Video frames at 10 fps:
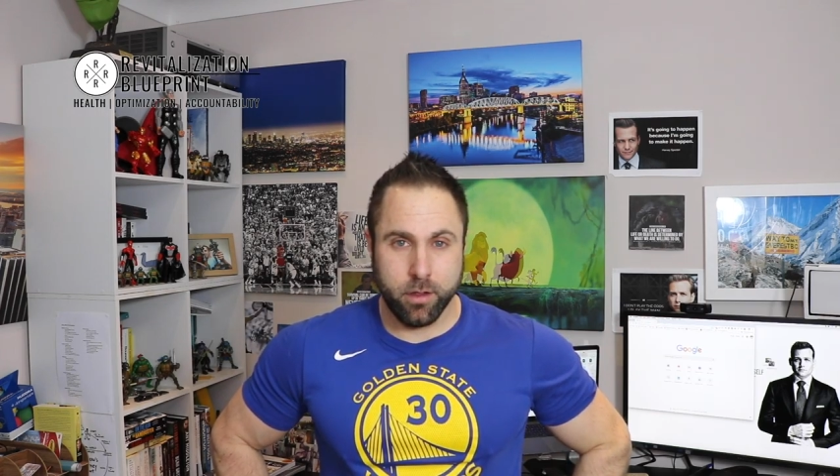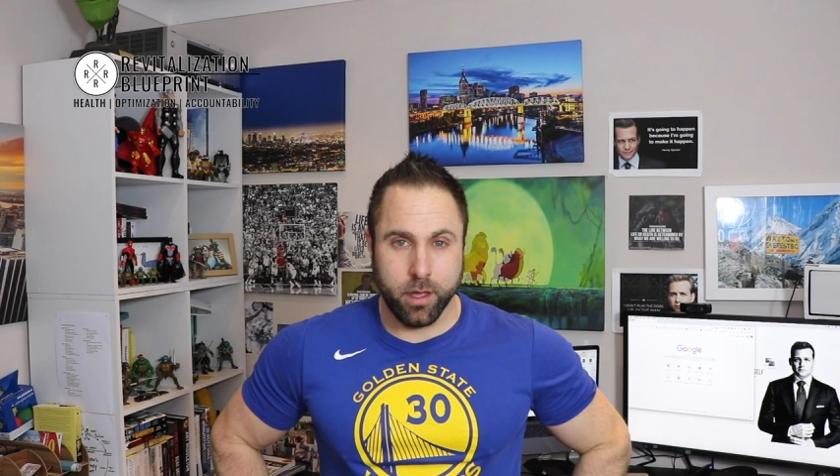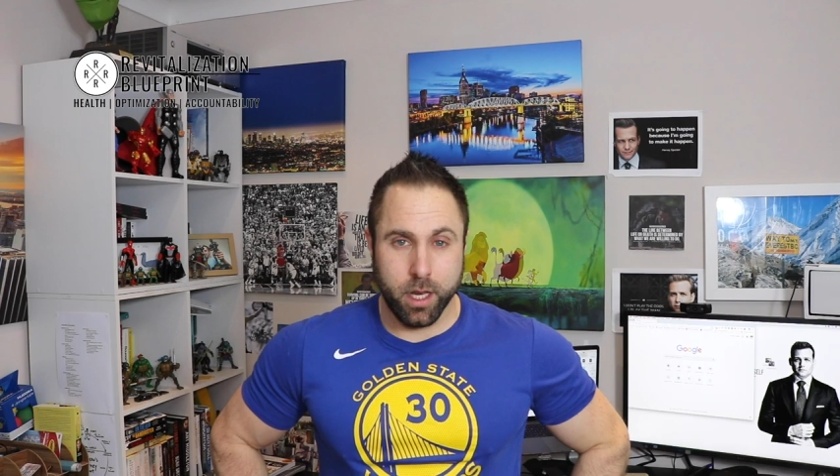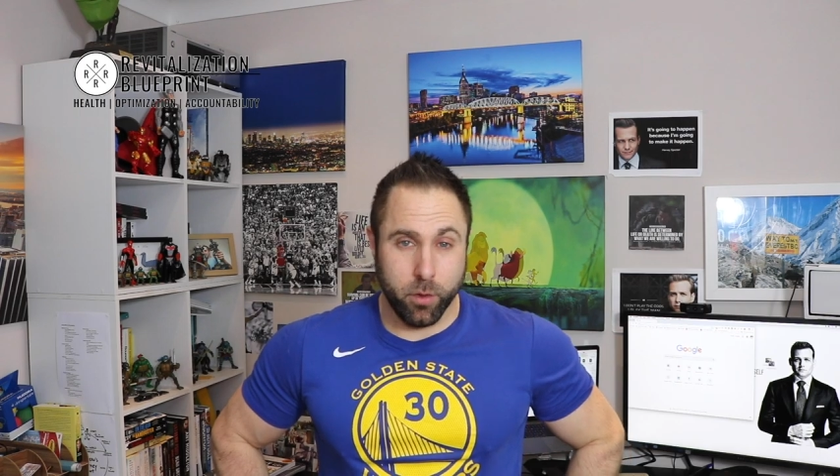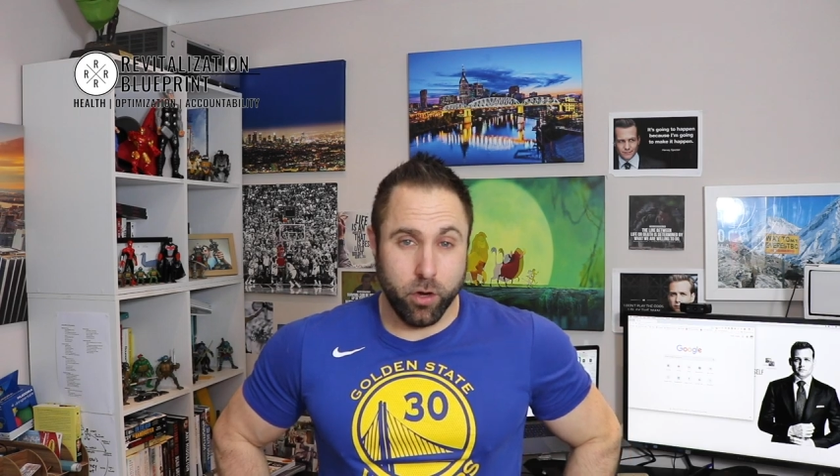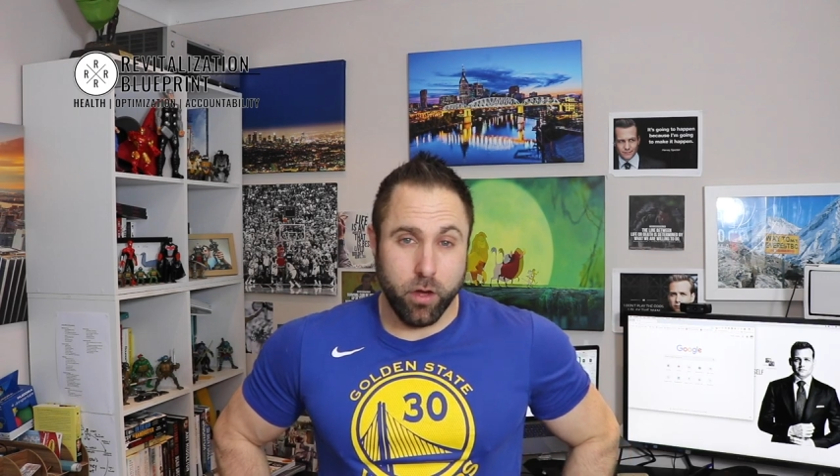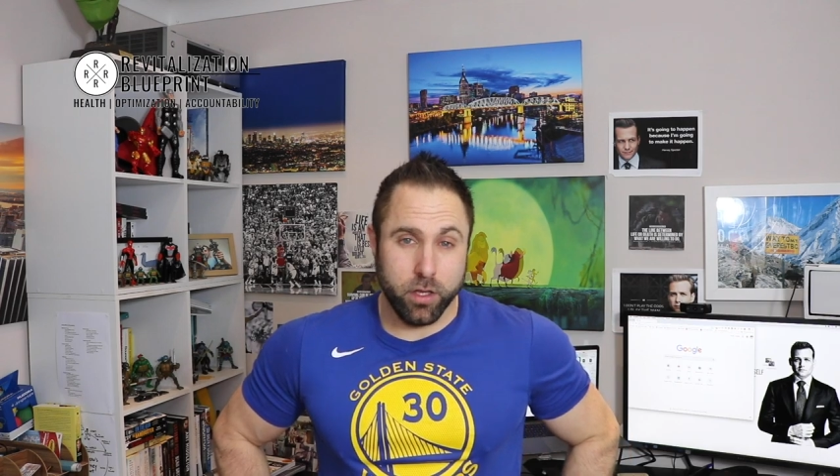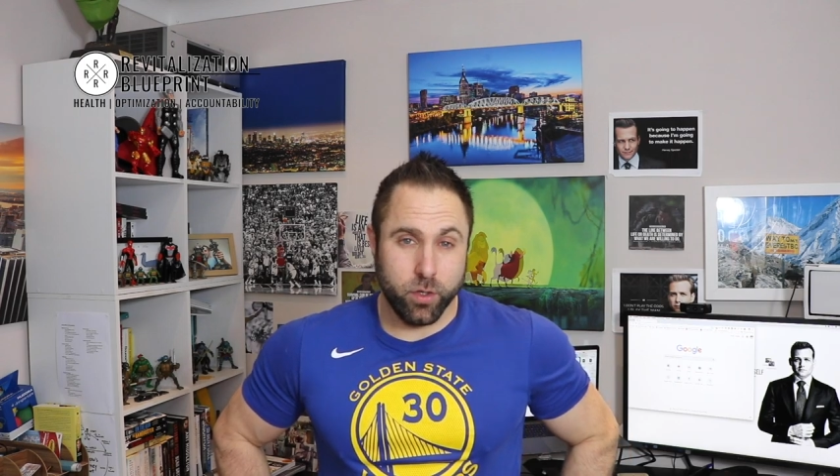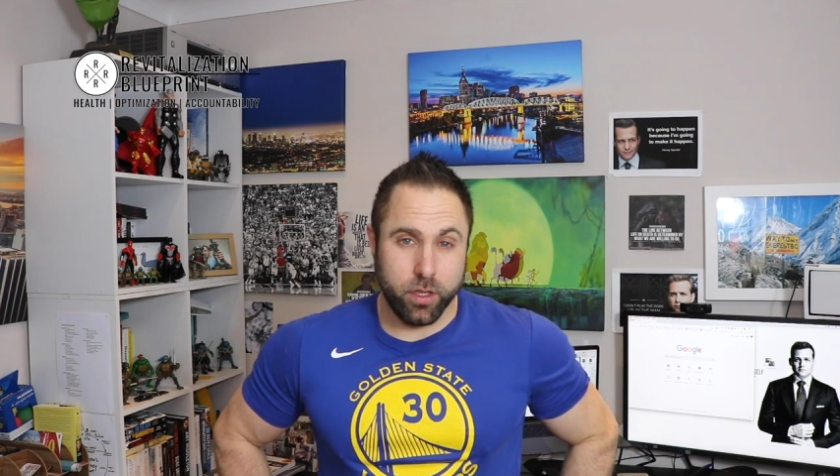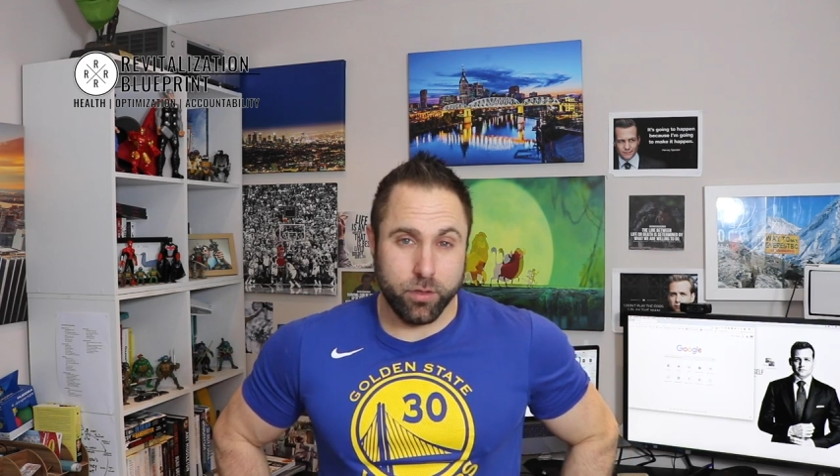And I'm going to
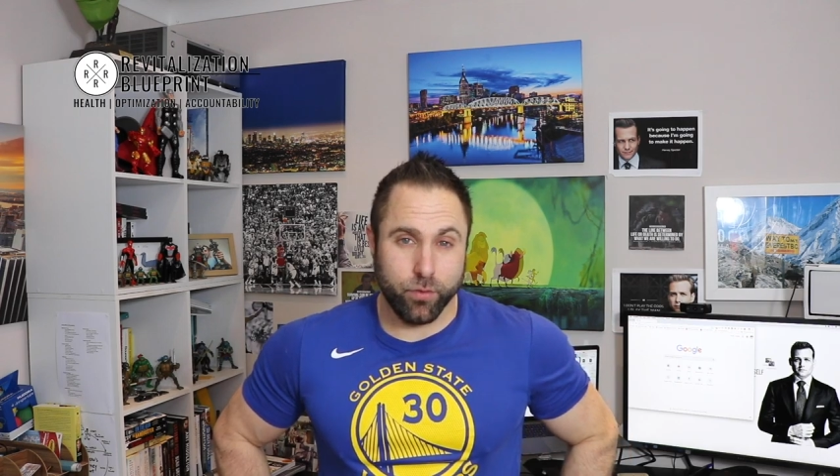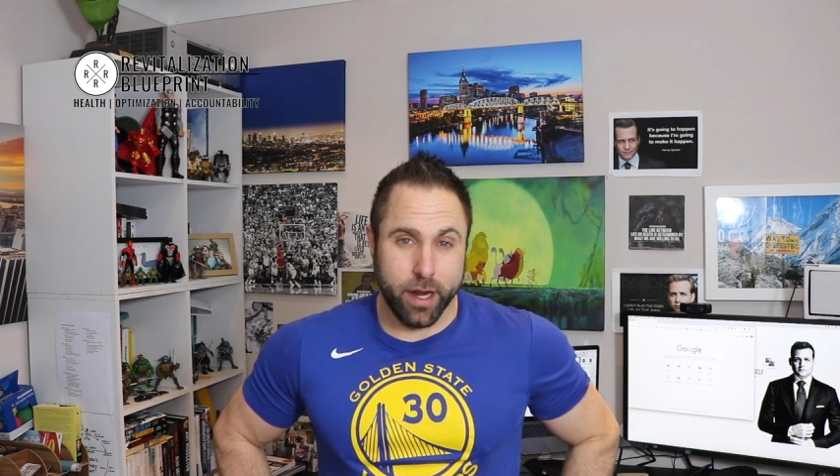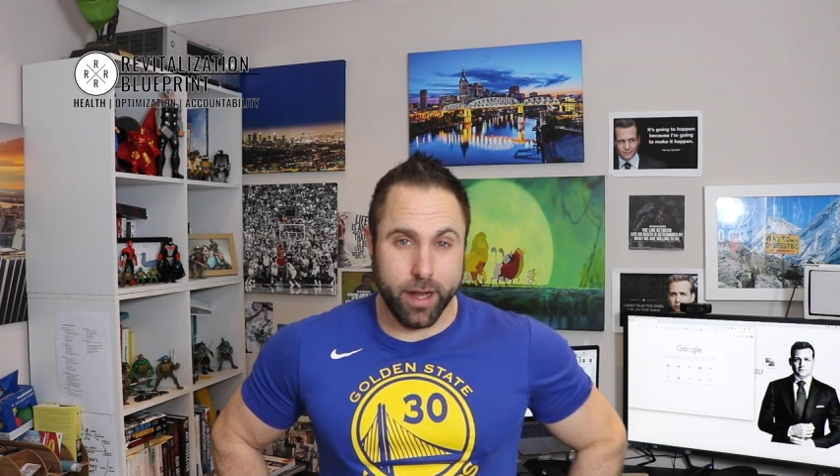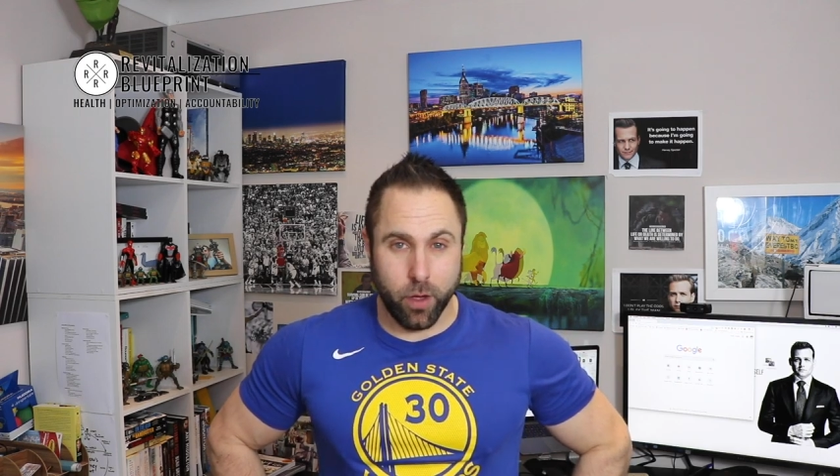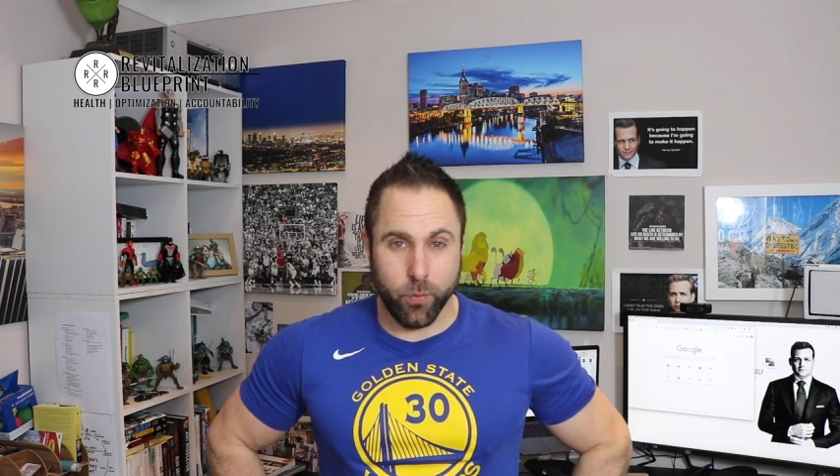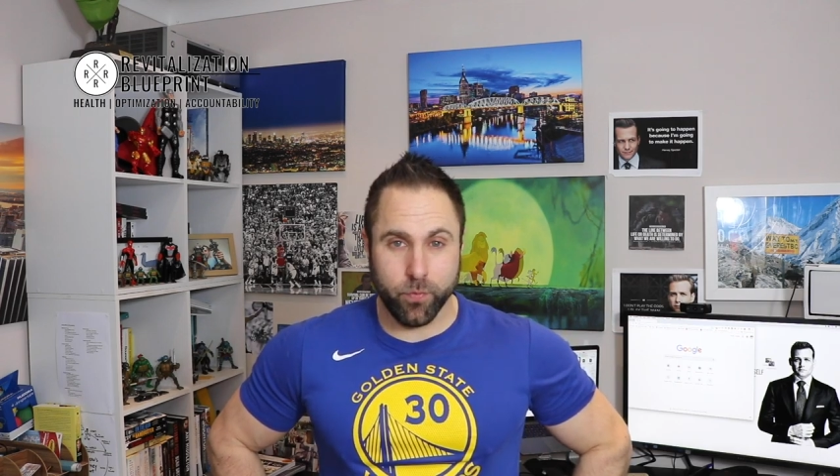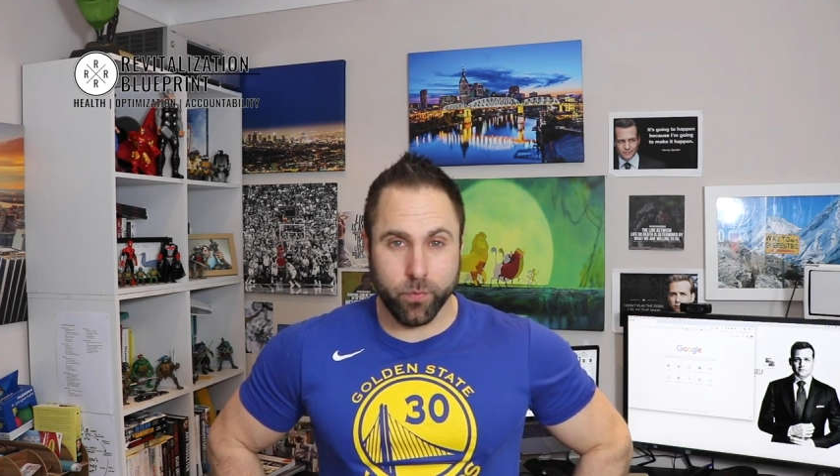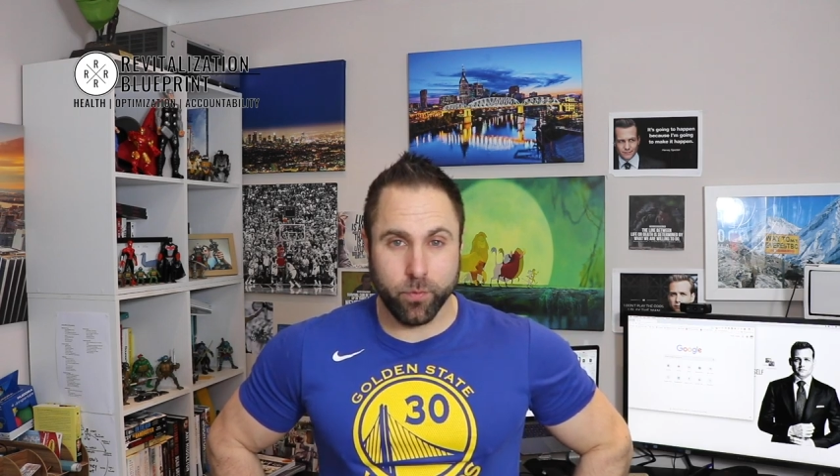ask you this right now.